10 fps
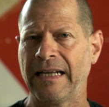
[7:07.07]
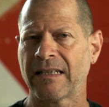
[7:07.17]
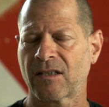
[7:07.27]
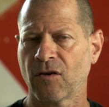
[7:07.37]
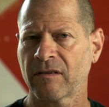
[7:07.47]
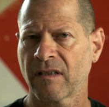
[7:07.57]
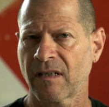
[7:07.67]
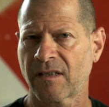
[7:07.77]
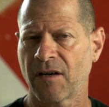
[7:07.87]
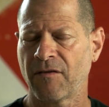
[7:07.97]
it's not
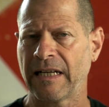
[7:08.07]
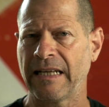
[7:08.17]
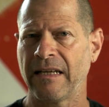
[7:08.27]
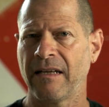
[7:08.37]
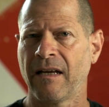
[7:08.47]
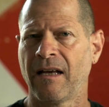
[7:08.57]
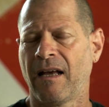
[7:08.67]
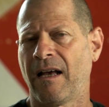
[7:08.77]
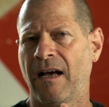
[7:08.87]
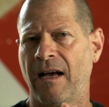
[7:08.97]
necessarily
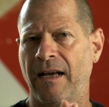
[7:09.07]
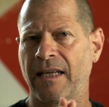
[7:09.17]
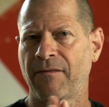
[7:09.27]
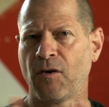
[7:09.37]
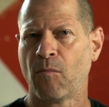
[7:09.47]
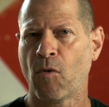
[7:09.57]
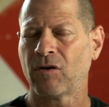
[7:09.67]
giving